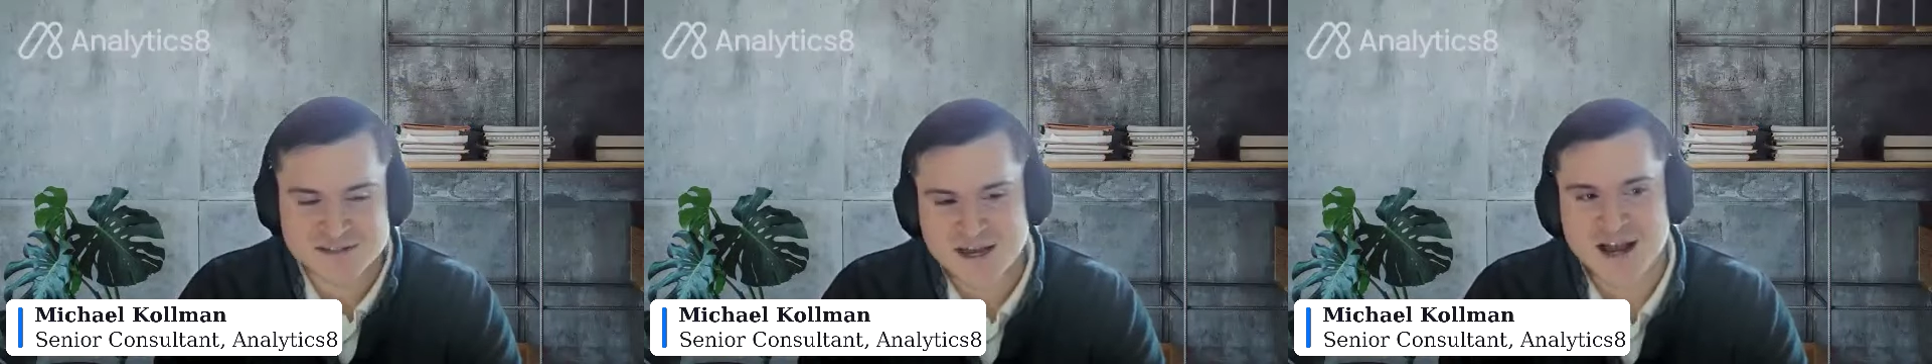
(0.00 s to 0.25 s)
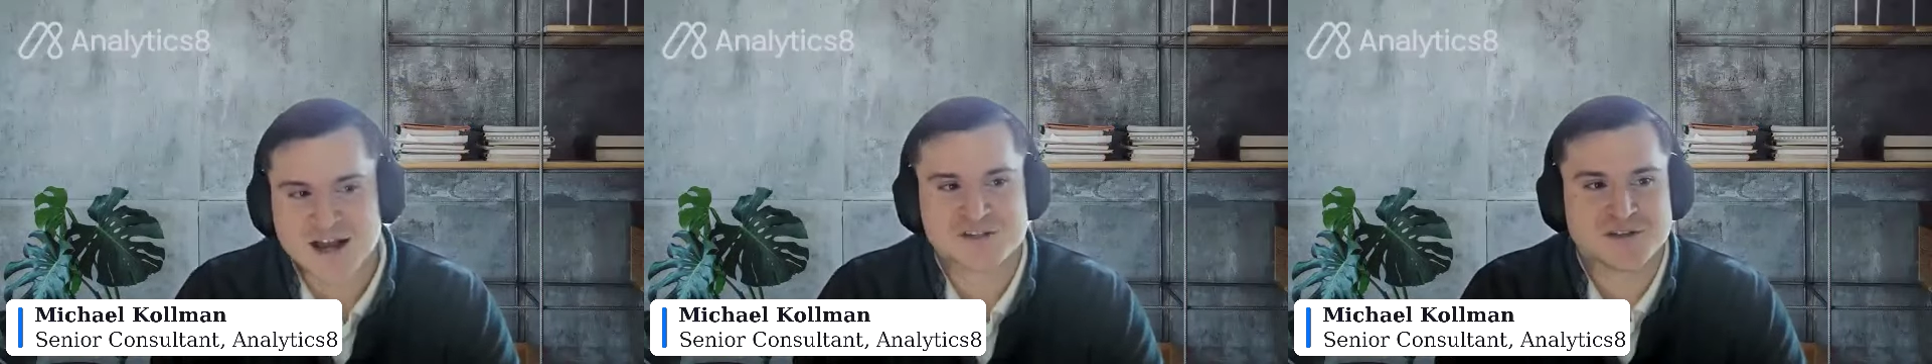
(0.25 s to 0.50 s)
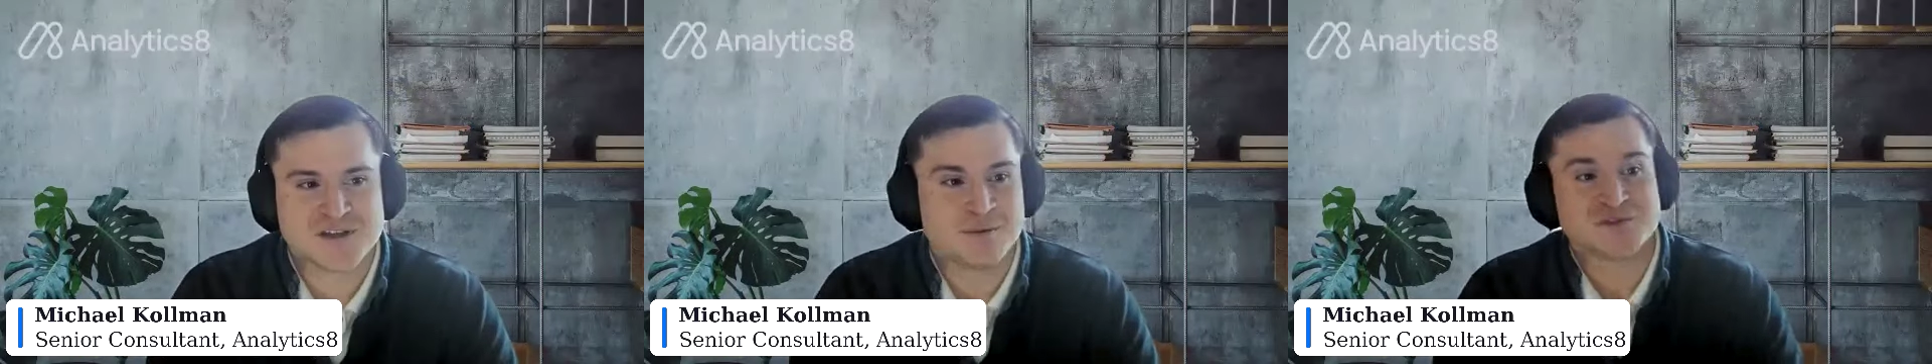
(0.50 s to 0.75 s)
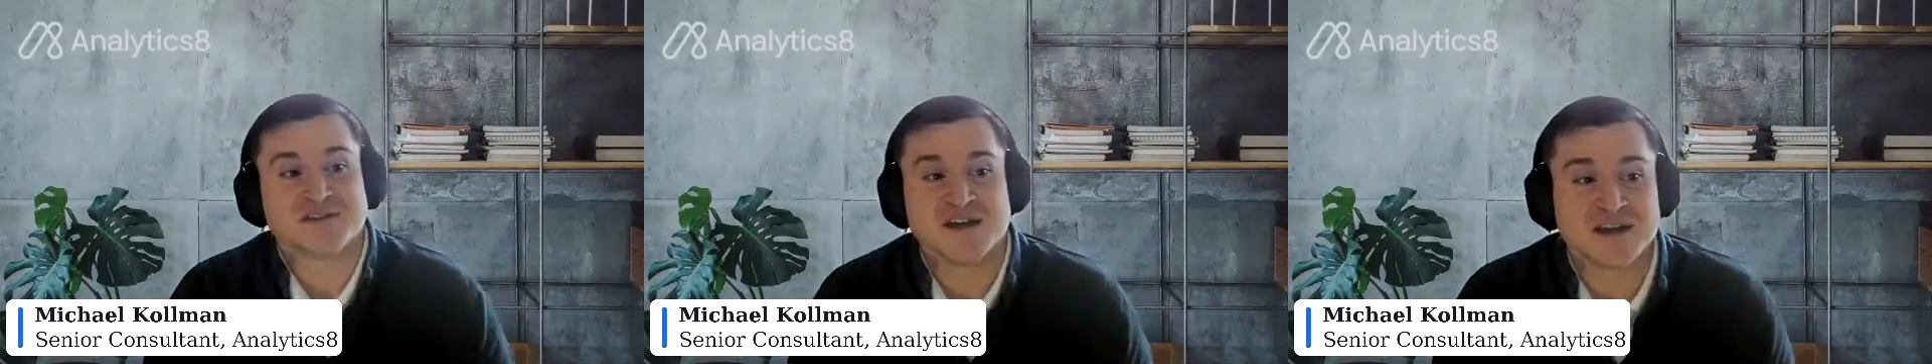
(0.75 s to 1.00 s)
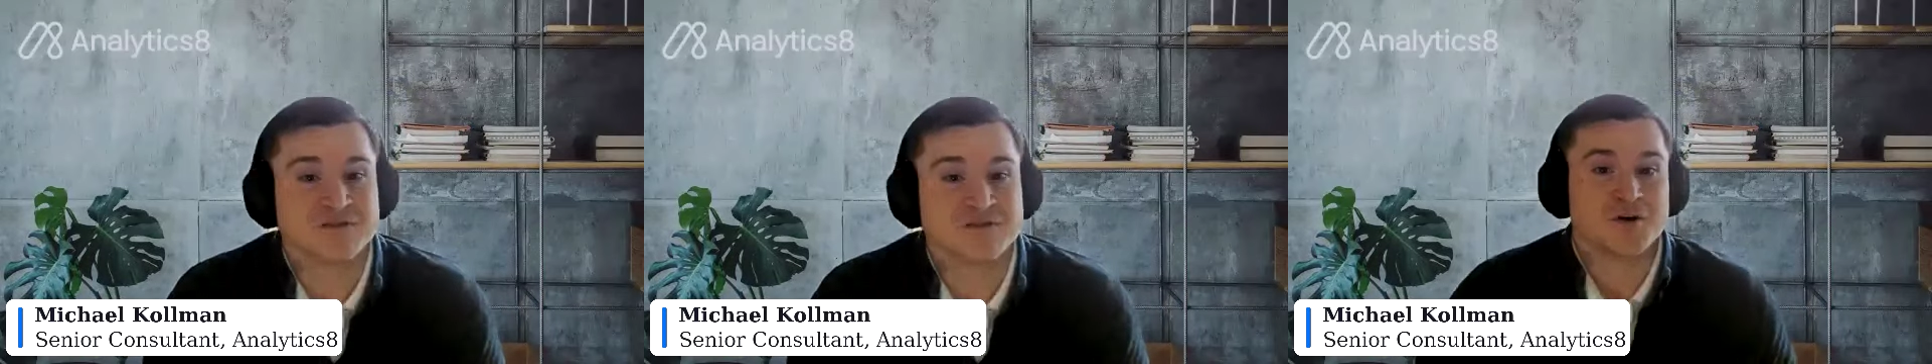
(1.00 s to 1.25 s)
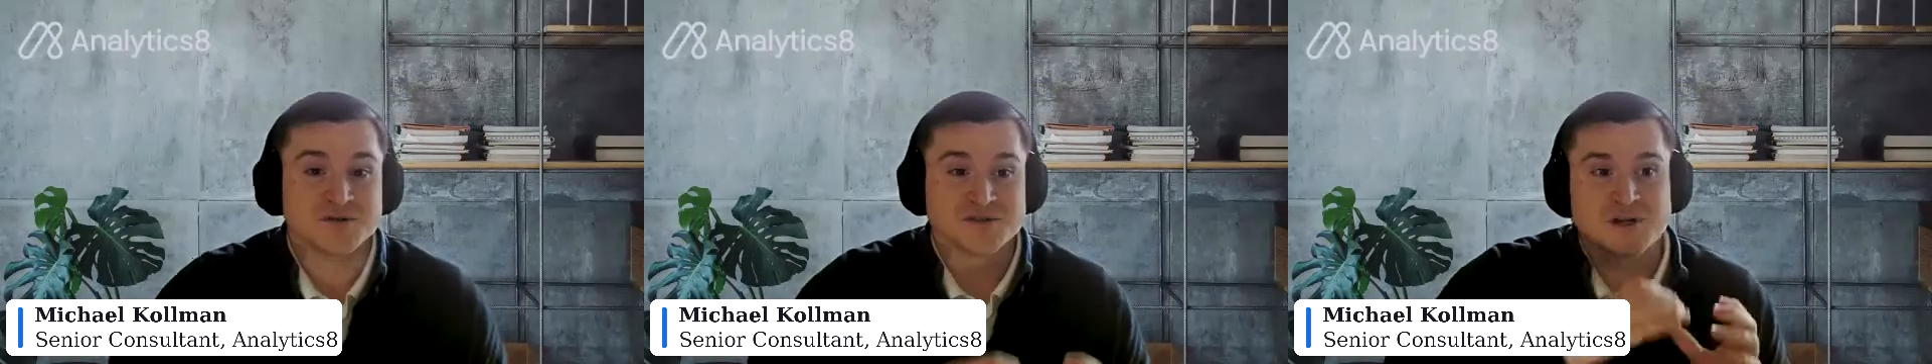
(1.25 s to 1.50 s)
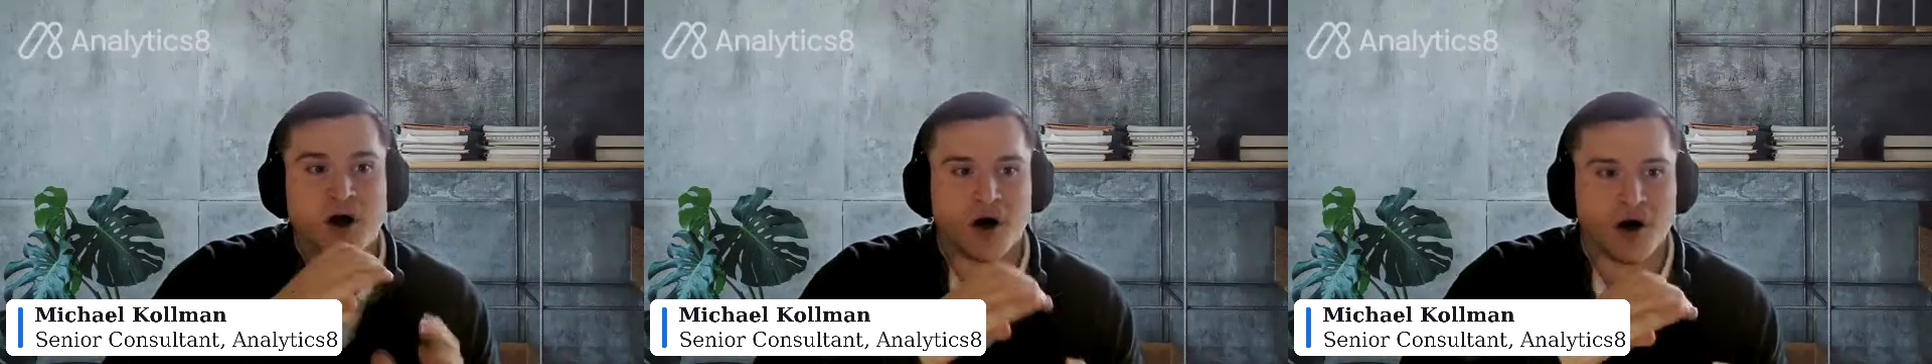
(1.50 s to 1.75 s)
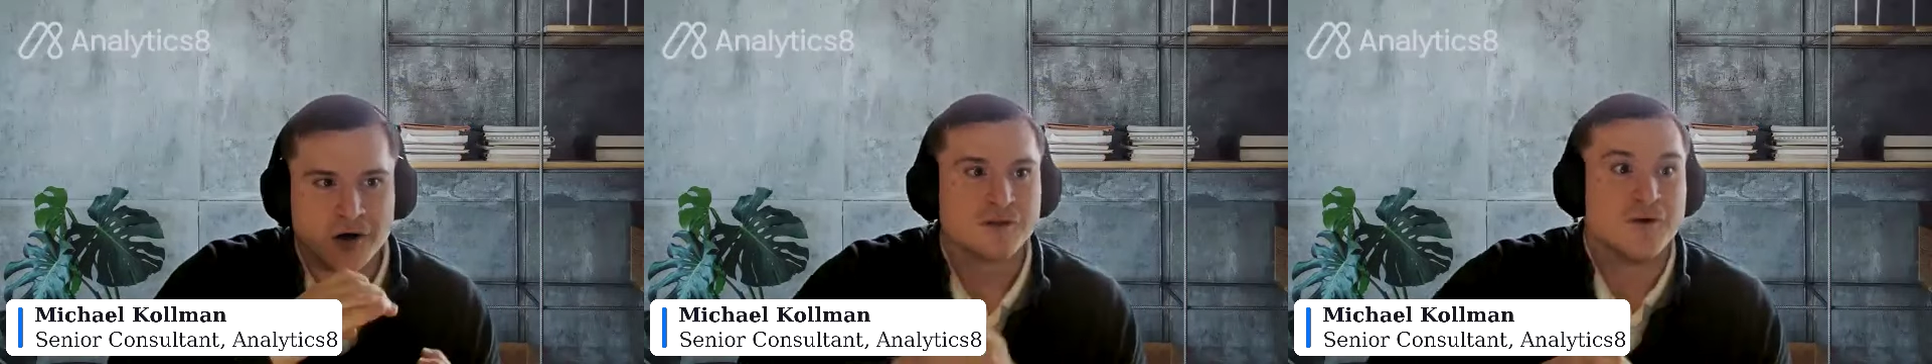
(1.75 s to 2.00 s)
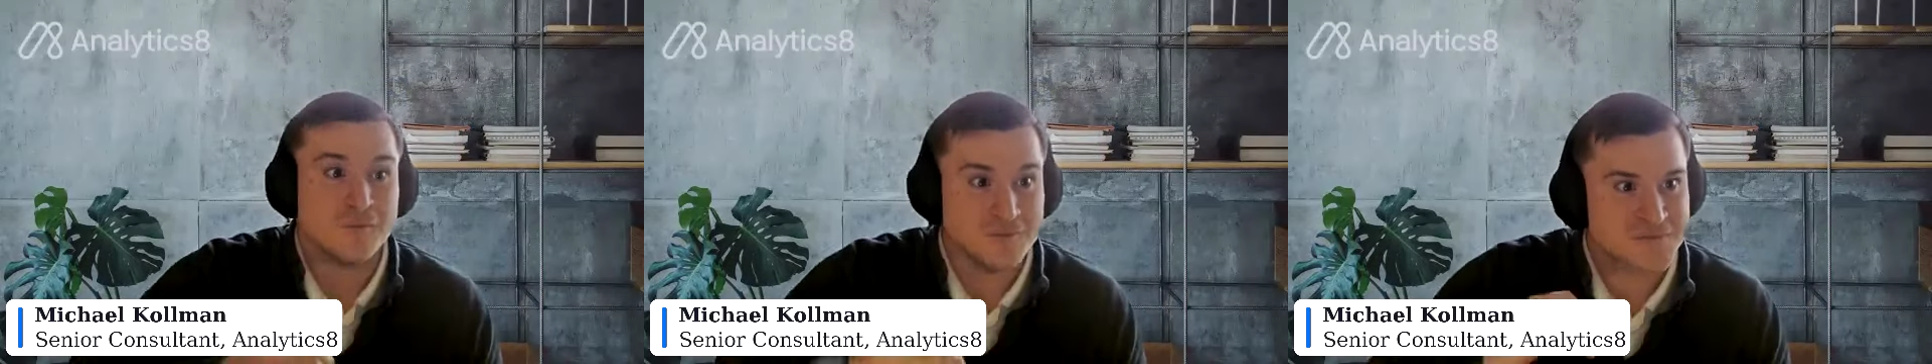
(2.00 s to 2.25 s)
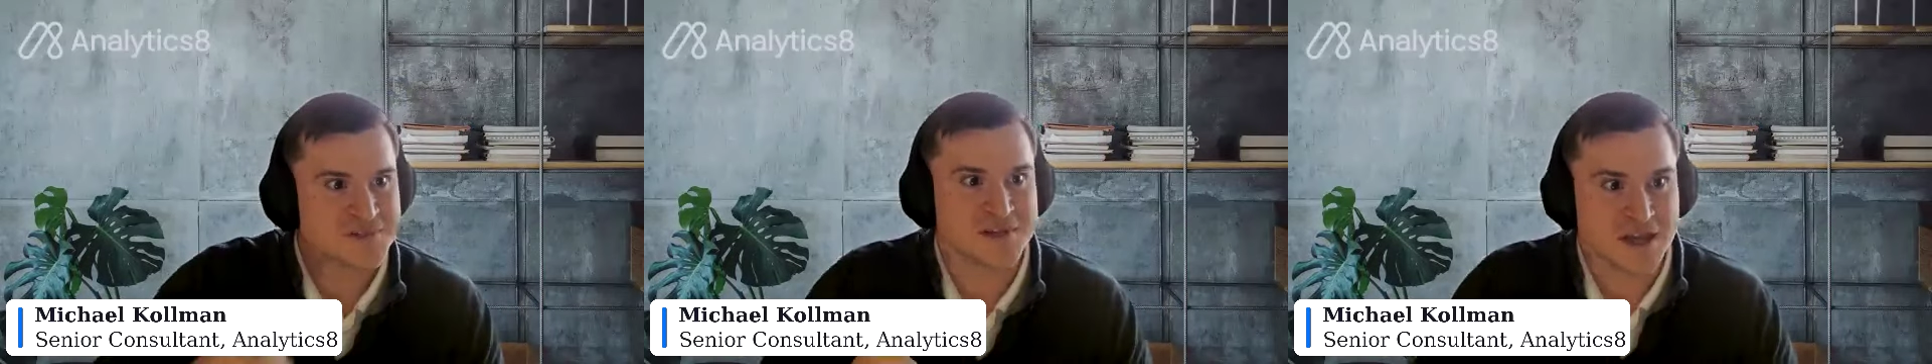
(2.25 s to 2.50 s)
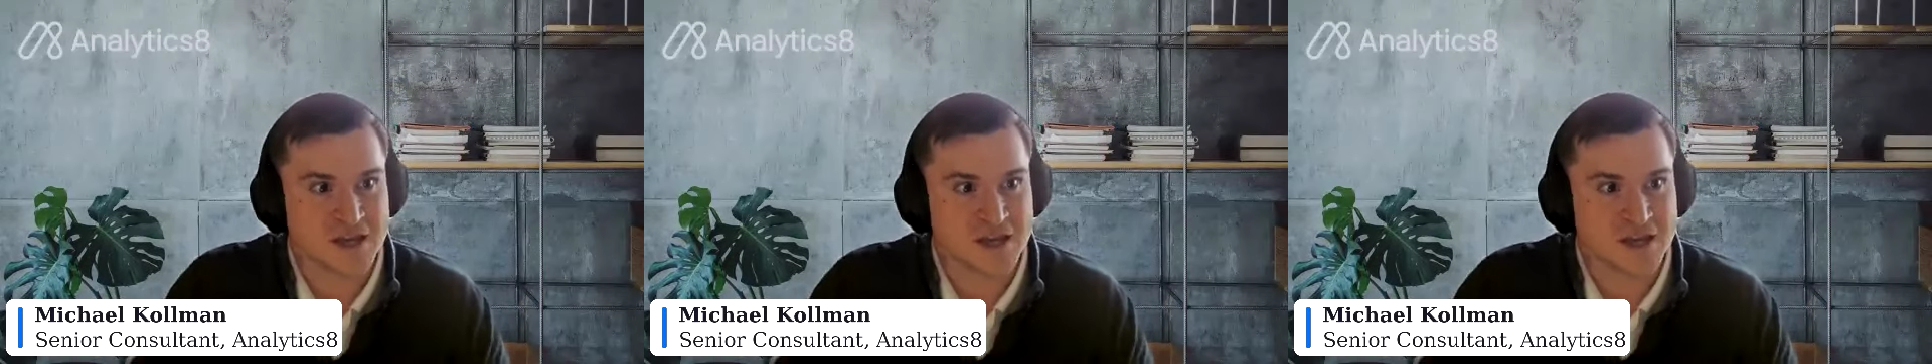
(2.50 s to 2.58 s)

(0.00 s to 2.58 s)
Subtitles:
it's actually able to take those columns